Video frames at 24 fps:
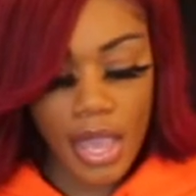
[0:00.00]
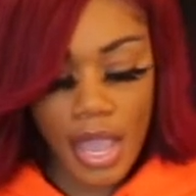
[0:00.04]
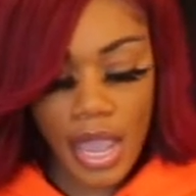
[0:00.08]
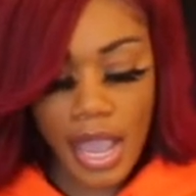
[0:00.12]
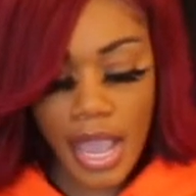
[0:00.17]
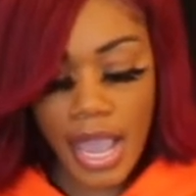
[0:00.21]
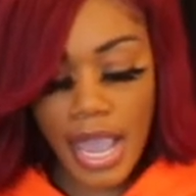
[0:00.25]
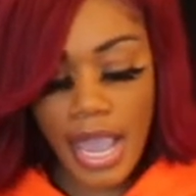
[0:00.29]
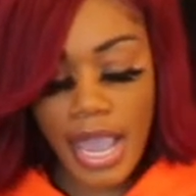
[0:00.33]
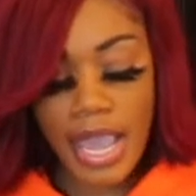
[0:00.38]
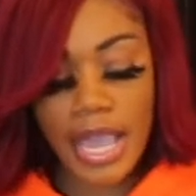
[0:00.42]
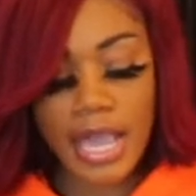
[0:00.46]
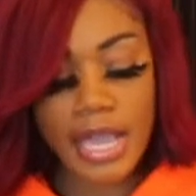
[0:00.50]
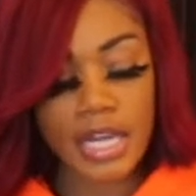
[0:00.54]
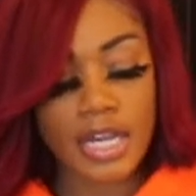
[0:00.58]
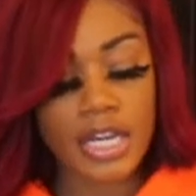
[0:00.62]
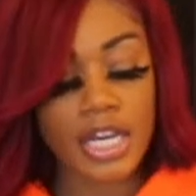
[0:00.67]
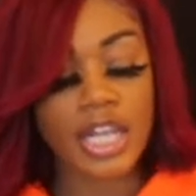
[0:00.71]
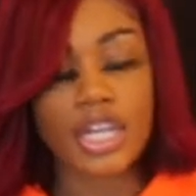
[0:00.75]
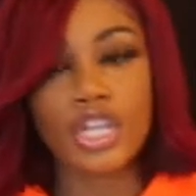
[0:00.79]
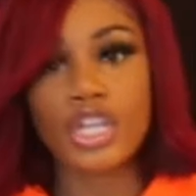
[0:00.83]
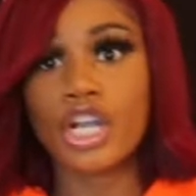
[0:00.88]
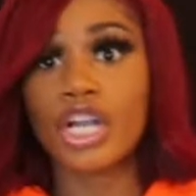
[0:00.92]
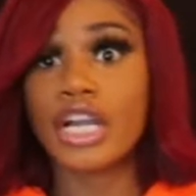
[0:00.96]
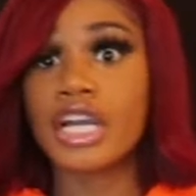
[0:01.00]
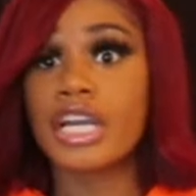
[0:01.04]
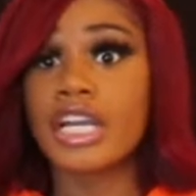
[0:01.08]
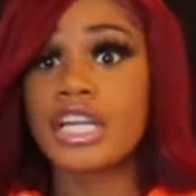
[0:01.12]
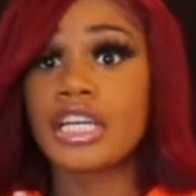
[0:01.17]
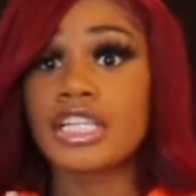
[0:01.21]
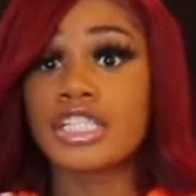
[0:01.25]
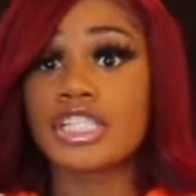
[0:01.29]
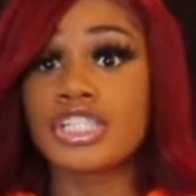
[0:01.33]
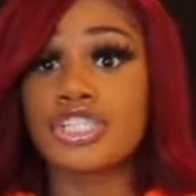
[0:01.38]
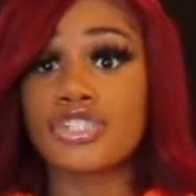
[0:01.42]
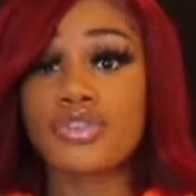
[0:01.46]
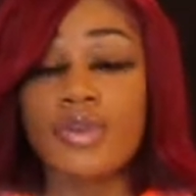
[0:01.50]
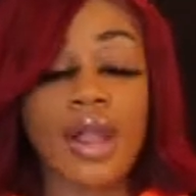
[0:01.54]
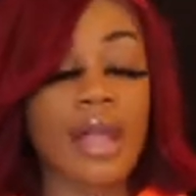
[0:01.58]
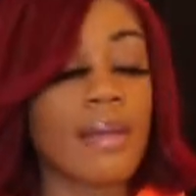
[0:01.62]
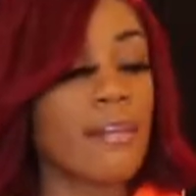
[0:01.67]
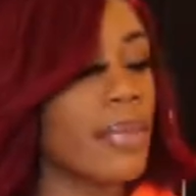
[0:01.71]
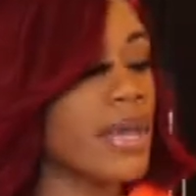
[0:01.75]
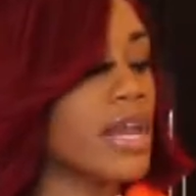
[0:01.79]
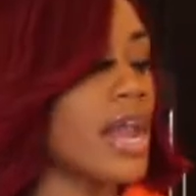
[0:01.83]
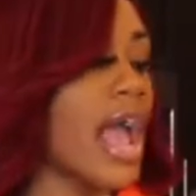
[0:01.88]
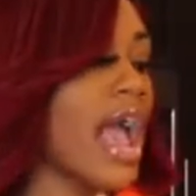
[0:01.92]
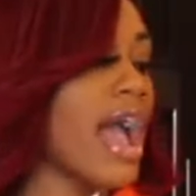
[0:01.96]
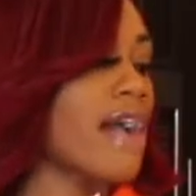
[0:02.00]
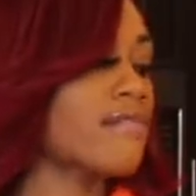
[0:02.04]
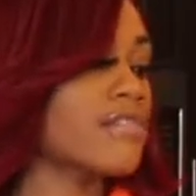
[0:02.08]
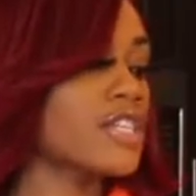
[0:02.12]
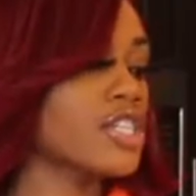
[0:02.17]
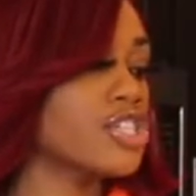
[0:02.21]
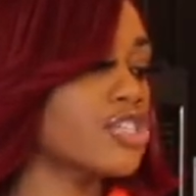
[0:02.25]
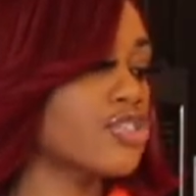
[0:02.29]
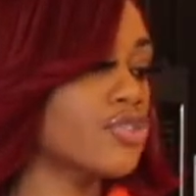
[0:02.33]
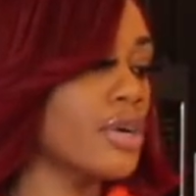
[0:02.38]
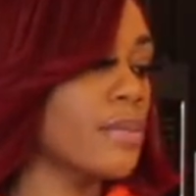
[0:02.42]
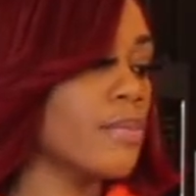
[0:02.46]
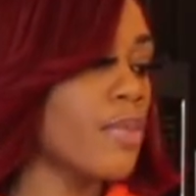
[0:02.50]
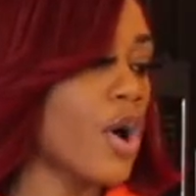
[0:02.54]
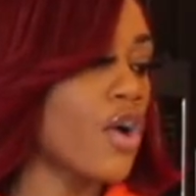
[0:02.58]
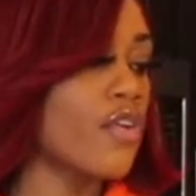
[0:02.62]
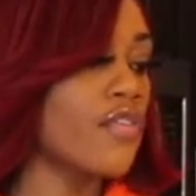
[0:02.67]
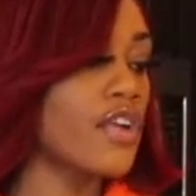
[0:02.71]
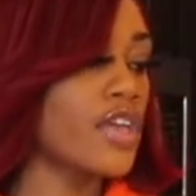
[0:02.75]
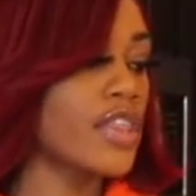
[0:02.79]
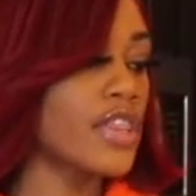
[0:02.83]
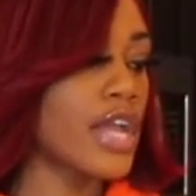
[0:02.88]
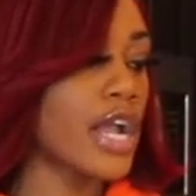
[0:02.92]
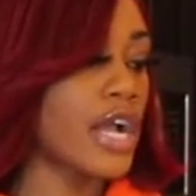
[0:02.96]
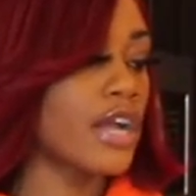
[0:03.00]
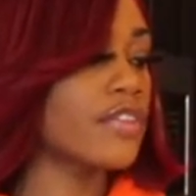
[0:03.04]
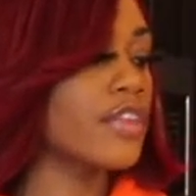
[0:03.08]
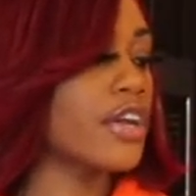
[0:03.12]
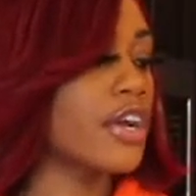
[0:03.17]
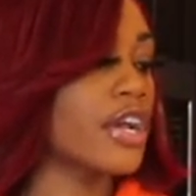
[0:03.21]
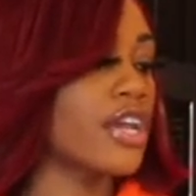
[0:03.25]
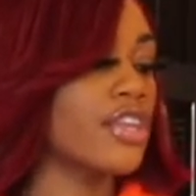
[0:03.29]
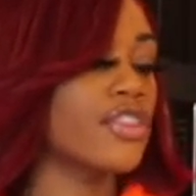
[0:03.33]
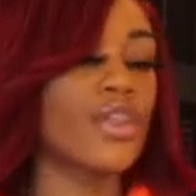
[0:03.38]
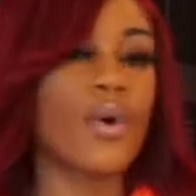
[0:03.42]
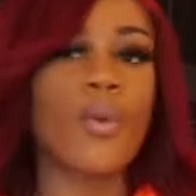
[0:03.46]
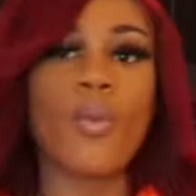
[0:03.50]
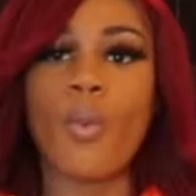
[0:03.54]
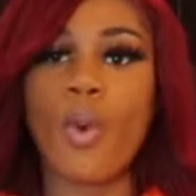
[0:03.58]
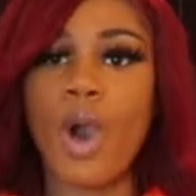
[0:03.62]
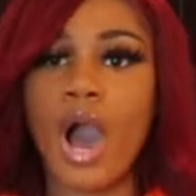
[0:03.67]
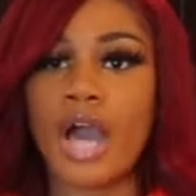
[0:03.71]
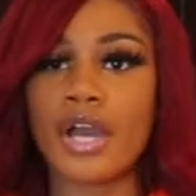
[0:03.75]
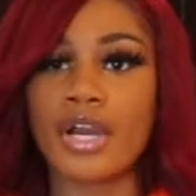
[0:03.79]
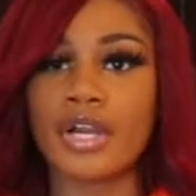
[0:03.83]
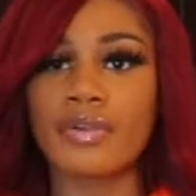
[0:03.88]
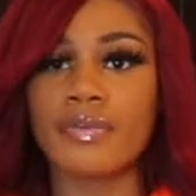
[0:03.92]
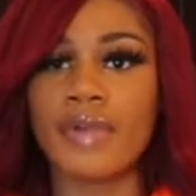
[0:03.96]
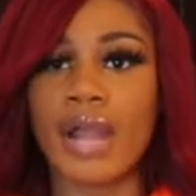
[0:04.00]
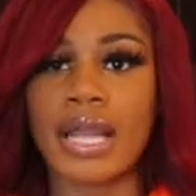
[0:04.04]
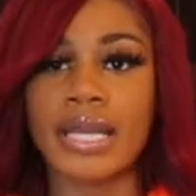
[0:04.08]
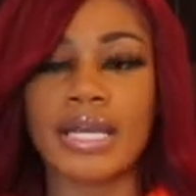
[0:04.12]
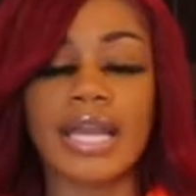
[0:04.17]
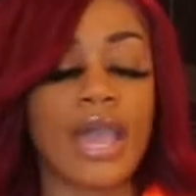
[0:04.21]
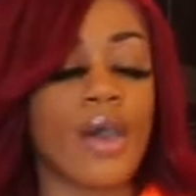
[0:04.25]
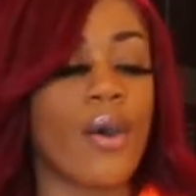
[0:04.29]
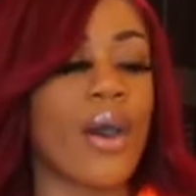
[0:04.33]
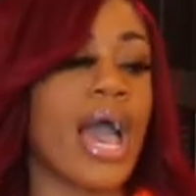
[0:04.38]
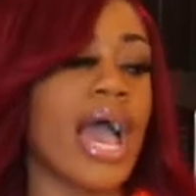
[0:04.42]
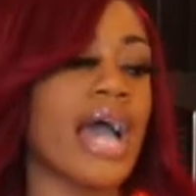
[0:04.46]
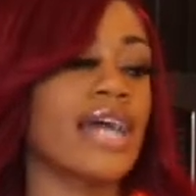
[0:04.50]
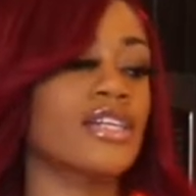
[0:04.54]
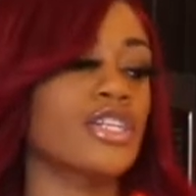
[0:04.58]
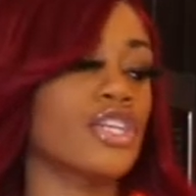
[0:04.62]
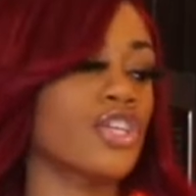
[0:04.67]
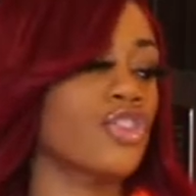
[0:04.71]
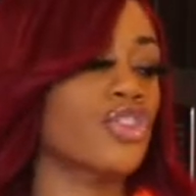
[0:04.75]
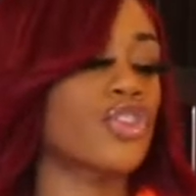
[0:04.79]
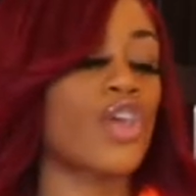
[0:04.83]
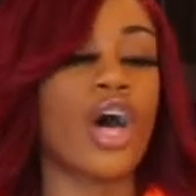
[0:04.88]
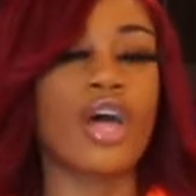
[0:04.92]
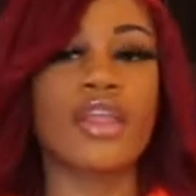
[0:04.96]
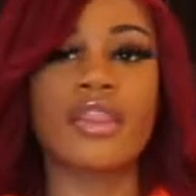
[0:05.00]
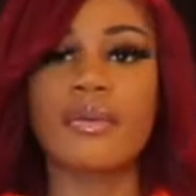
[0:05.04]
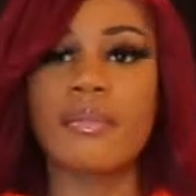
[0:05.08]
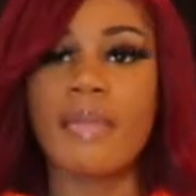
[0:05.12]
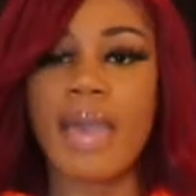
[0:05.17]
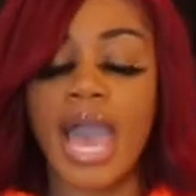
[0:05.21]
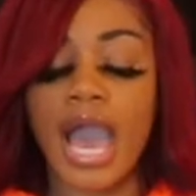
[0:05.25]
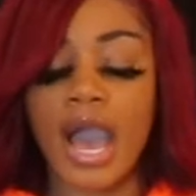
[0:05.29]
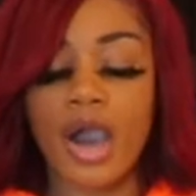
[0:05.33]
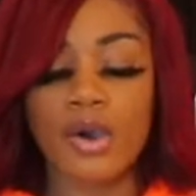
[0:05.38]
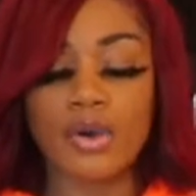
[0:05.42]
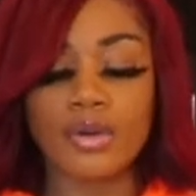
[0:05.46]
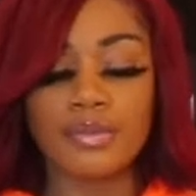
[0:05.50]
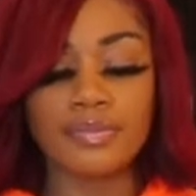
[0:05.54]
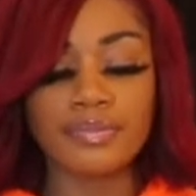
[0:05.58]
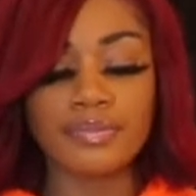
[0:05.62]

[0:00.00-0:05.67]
And you're gonna need shrimp, and I have the shrimp over there. They're in the water right now. I have to thaw them out.